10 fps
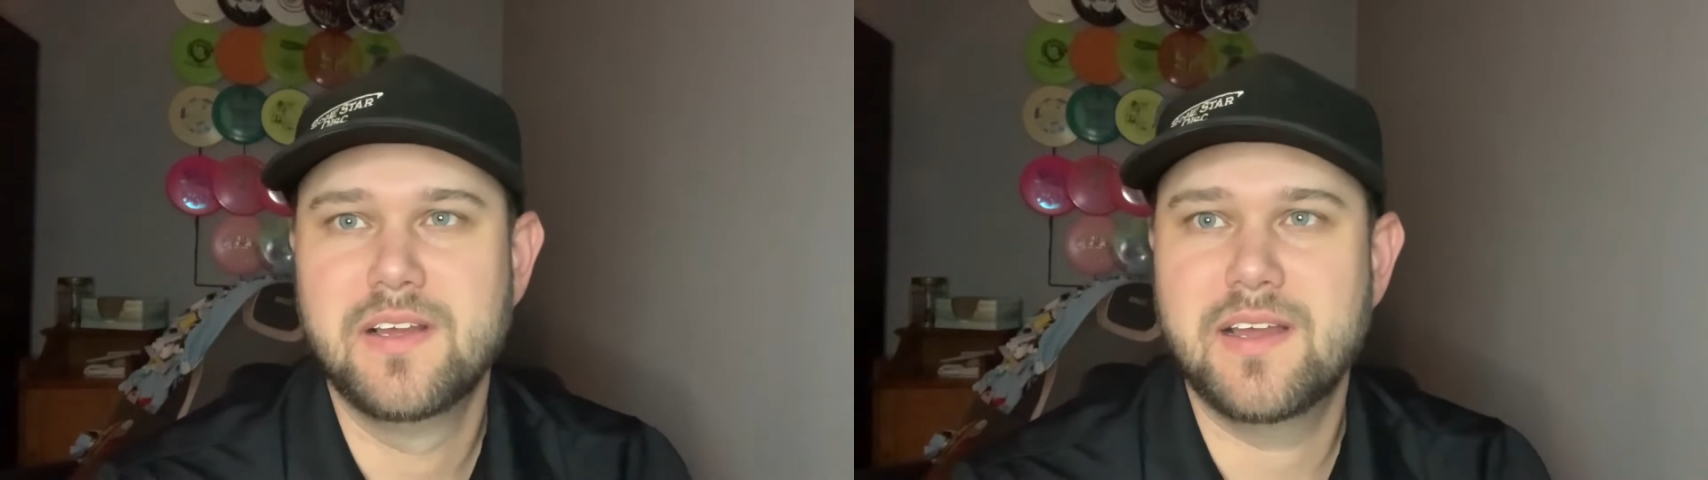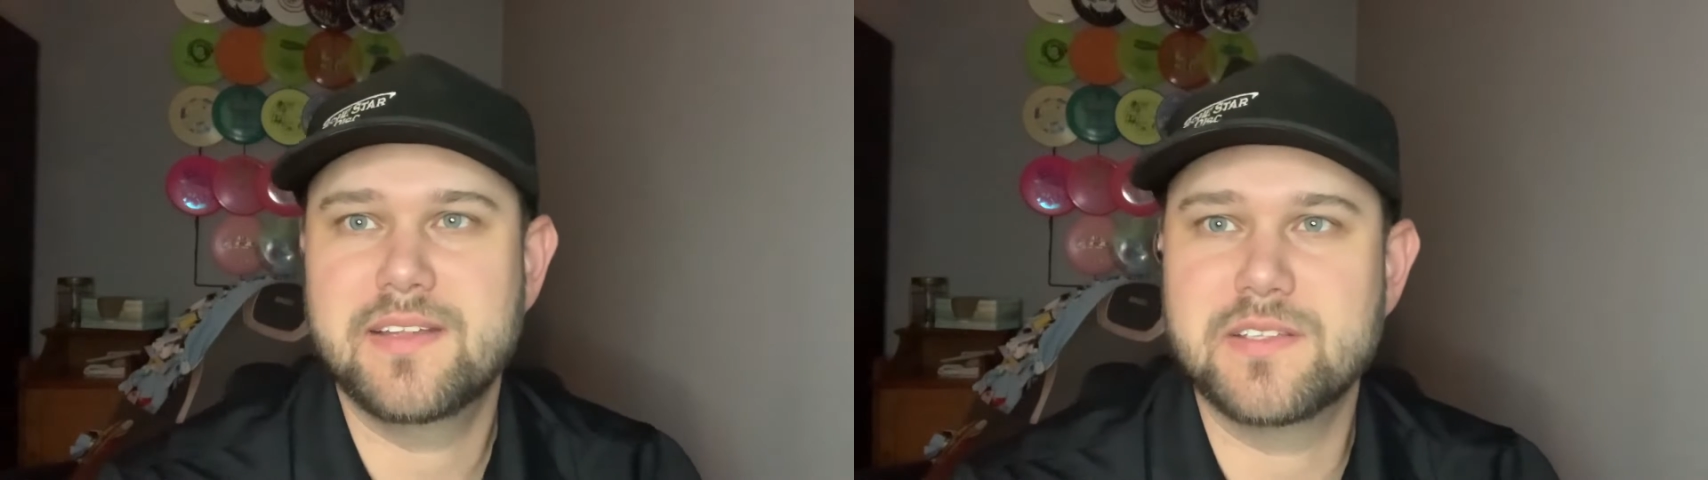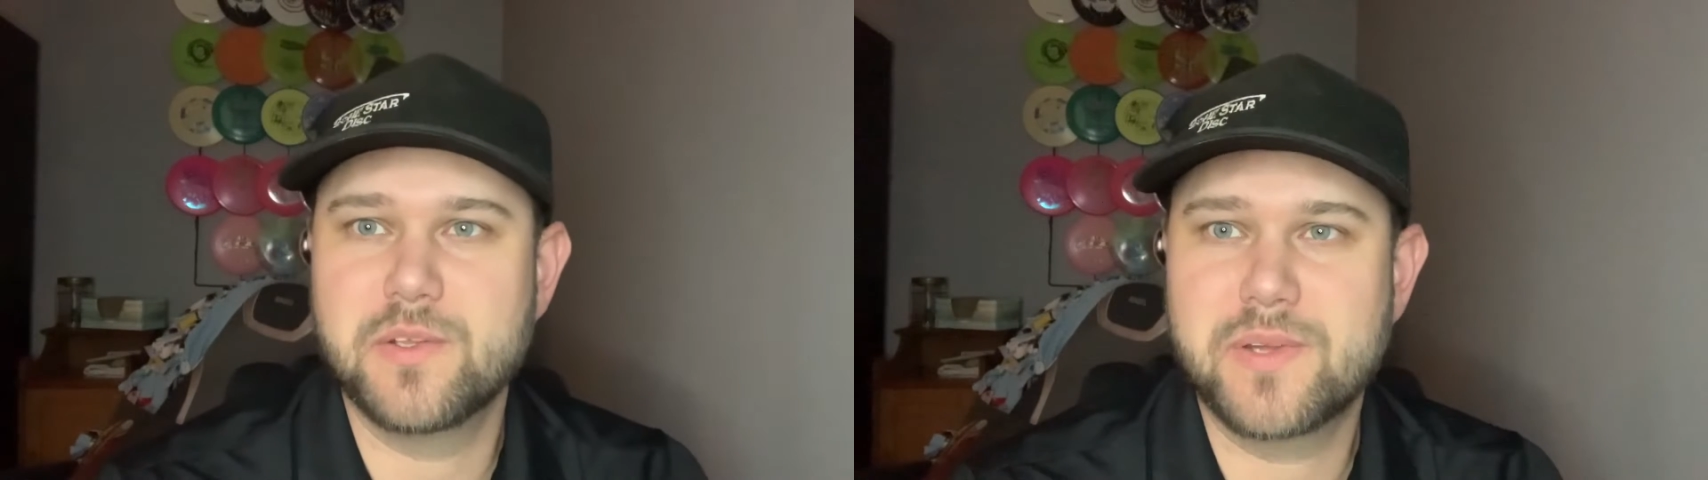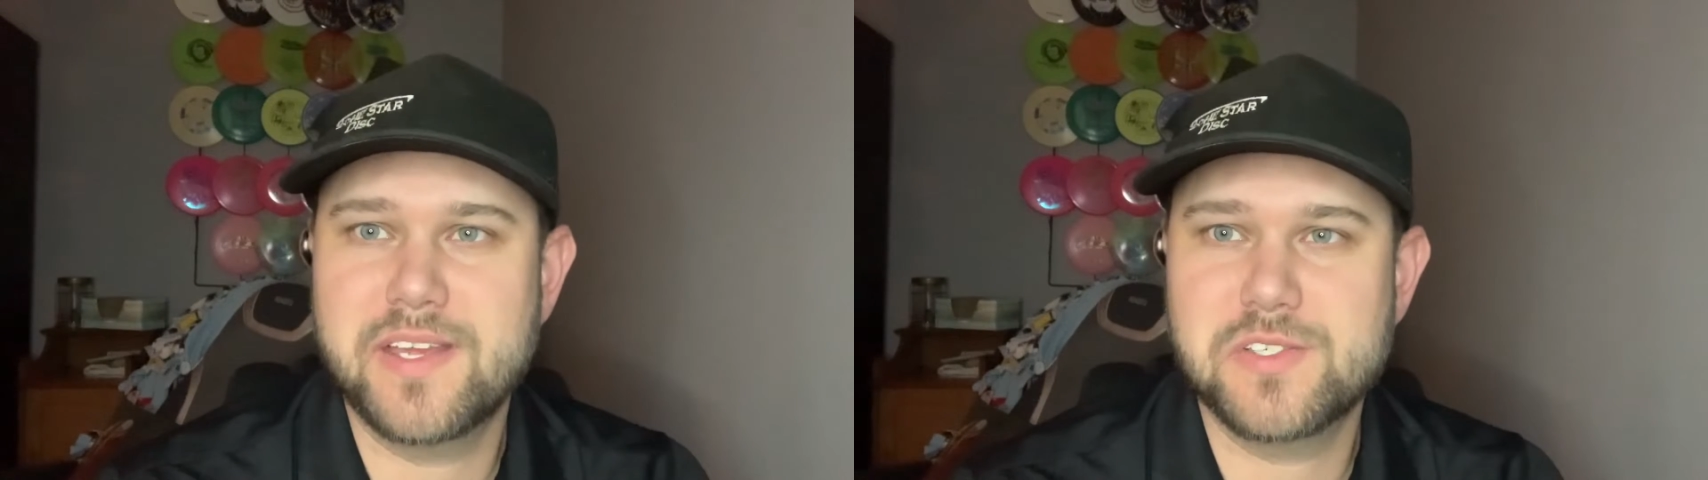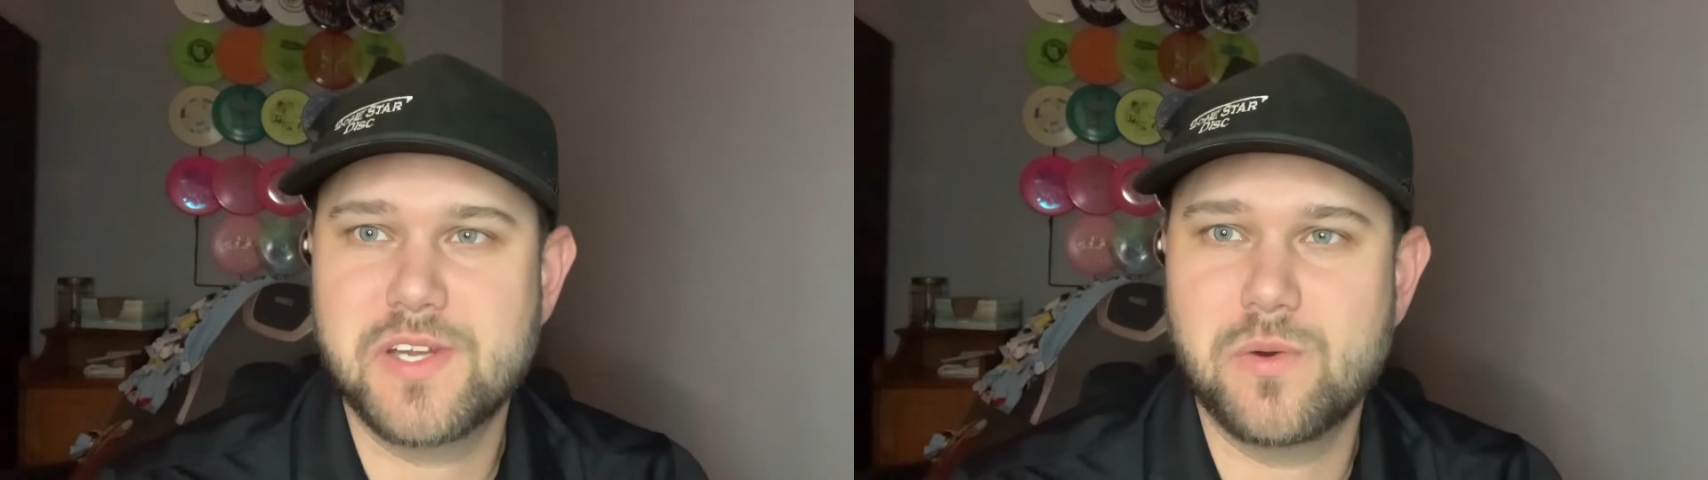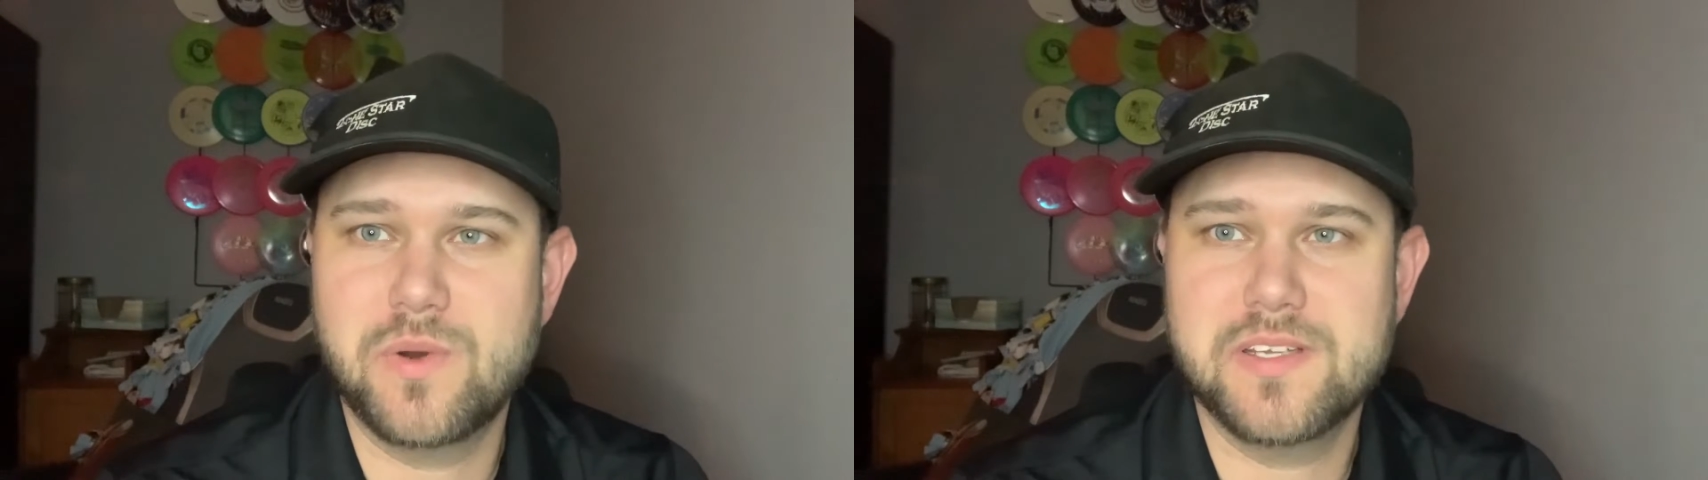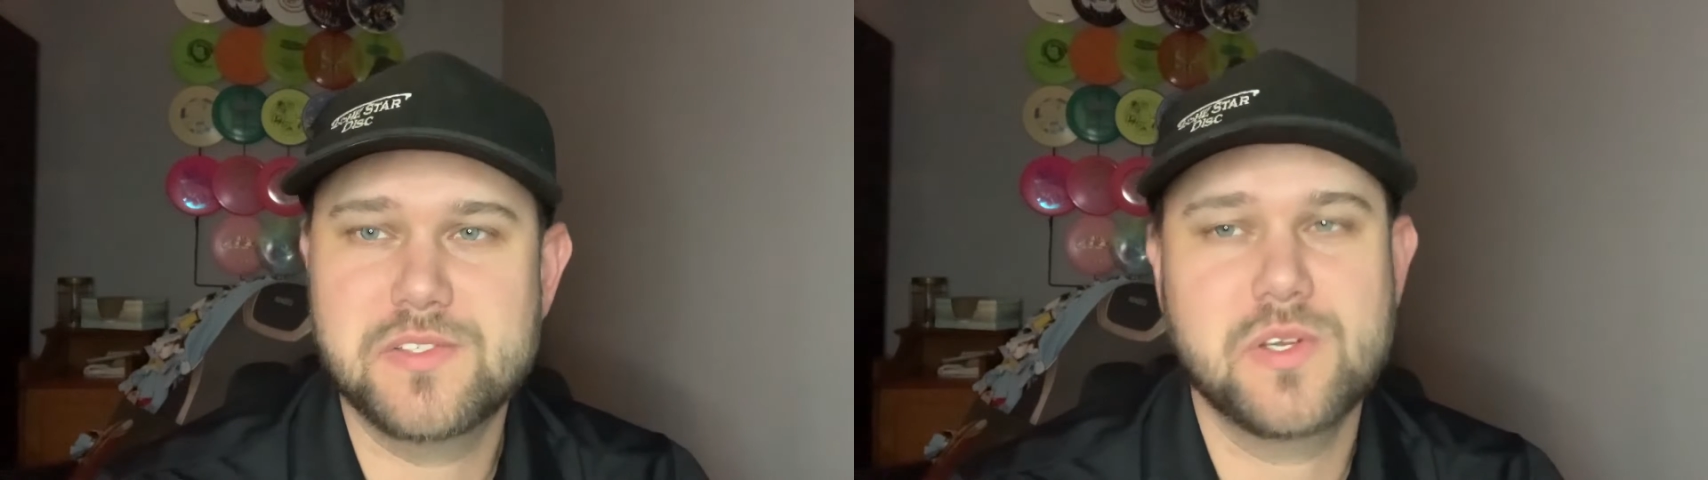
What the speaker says: at the location I was.